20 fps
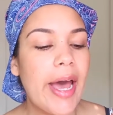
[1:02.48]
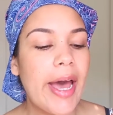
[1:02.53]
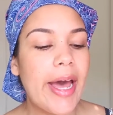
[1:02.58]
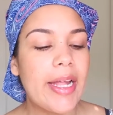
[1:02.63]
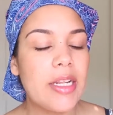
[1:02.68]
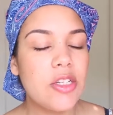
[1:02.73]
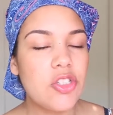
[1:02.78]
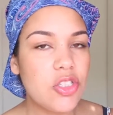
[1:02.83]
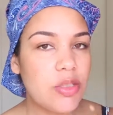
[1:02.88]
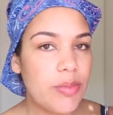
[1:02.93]

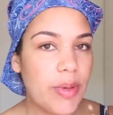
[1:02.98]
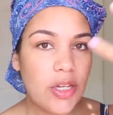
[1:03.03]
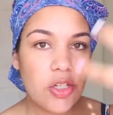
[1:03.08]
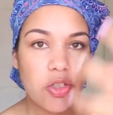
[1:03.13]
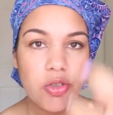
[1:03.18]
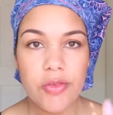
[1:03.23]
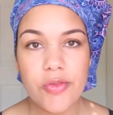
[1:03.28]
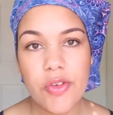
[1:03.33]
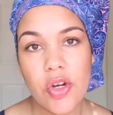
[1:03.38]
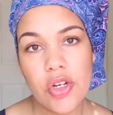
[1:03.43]
and just make
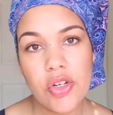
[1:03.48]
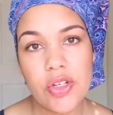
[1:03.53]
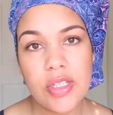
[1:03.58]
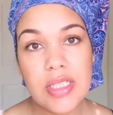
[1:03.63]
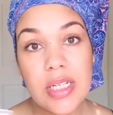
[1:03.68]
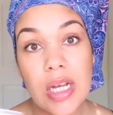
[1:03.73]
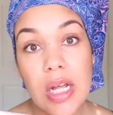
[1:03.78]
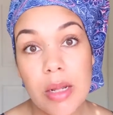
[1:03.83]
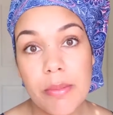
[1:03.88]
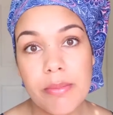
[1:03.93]
sure I've got
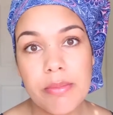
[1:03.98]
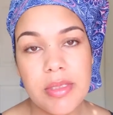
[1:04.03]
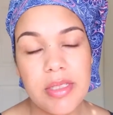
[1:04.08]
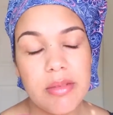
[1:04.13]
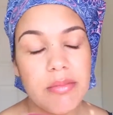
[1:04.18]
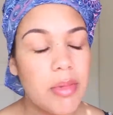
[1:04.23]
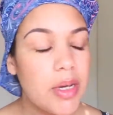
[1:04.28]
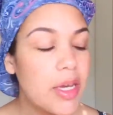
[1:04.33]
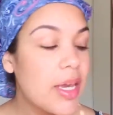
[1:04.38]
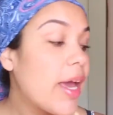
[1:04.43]
nice clumps
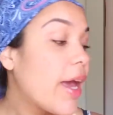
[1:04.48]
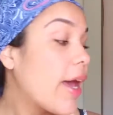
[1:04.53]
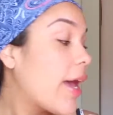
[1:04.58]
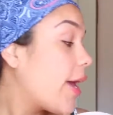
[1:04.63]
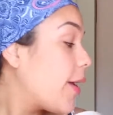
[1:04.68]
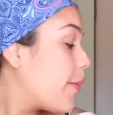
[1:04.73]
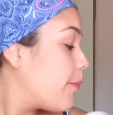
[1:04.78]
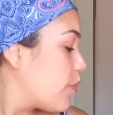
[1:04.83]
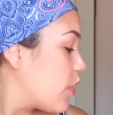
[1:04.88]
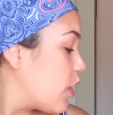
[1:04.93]
in my
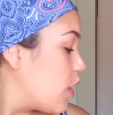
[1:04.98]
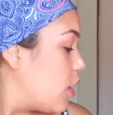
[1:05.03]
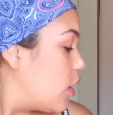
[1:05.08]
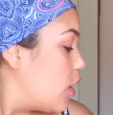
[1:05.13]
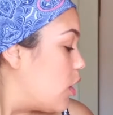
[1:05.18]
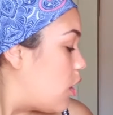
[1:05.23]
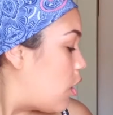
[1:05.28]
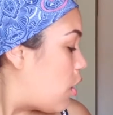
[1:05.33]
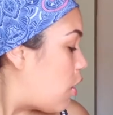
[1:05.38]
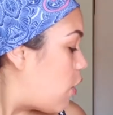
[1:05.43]
hair.
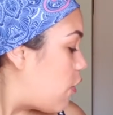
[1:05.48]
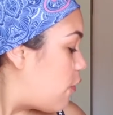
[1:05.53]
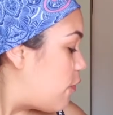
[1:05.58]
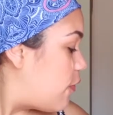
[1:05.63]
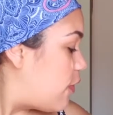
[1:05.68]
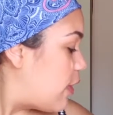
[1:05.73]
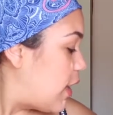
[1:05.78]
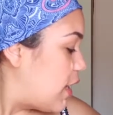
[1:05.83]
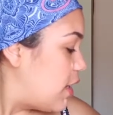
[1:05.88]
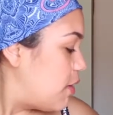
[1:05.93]

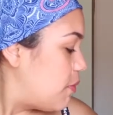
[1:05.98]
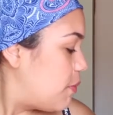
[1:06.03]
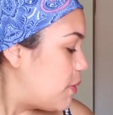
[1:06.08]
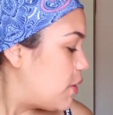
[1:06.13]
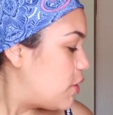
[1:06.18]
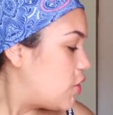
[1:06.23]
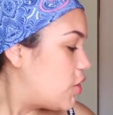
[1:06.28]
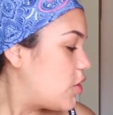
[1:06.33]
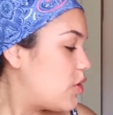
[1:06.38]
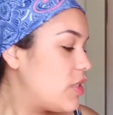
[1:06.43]
I've then
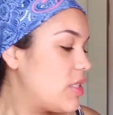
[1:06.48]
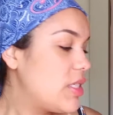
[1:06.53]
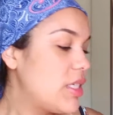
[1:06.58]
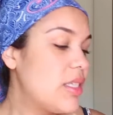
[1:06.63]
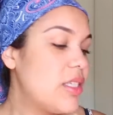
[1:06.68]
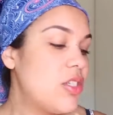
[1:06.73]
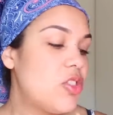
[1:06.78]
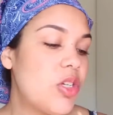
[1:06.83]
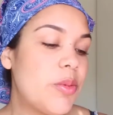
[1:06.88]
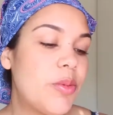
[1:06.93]
been
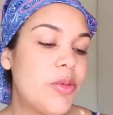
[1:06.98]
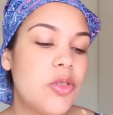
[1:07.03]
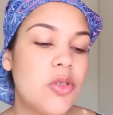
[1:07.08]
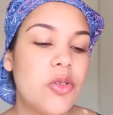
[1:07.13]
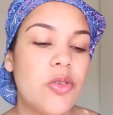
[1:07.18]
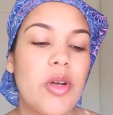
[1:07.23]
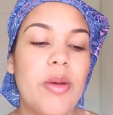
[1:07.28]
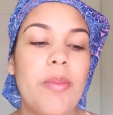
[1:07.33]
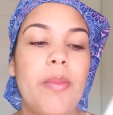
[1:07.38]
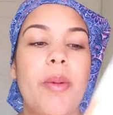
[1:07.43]
using the
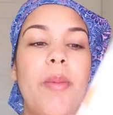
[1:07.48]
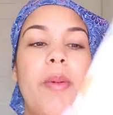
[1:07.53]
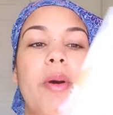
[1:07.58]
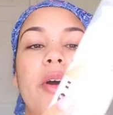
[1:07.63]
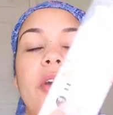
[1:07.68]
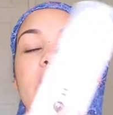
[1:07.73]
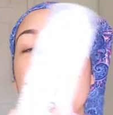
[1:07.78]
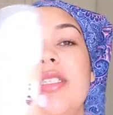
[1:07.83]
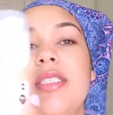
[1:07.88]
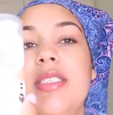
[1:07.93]
Trepadora
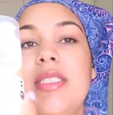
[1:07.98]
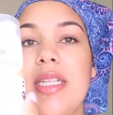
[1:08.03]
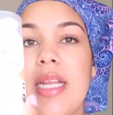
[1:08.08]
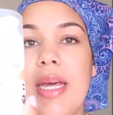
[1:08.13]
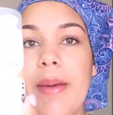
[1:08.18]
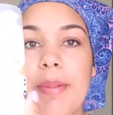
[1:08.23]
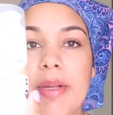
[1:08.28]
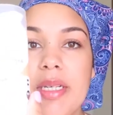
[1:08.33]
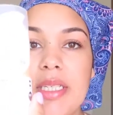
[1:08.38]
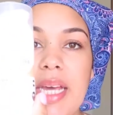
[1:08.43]
Papaya
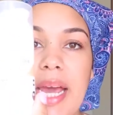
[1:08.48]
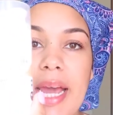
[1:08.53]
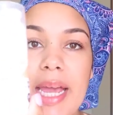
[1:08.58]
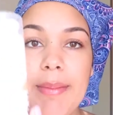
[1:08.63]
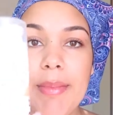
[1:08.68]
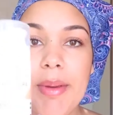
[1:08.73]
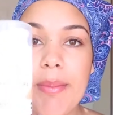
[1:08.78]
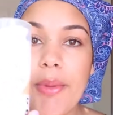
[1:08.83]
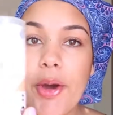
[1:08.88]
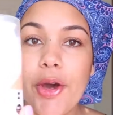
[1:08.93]
Slip
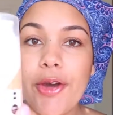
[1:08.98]
Taming